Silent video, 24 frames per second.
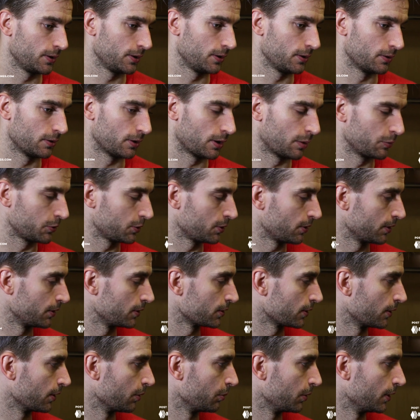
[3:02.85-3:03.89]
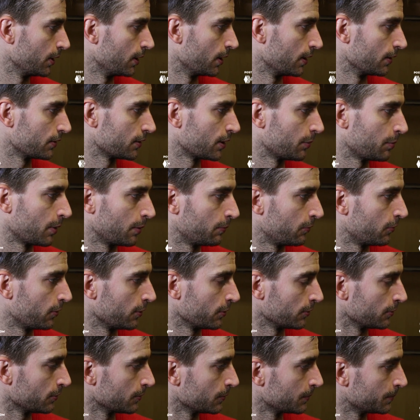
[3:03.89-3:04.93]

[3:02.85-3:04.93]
You know, I'm sure he's going to be there and step up for us.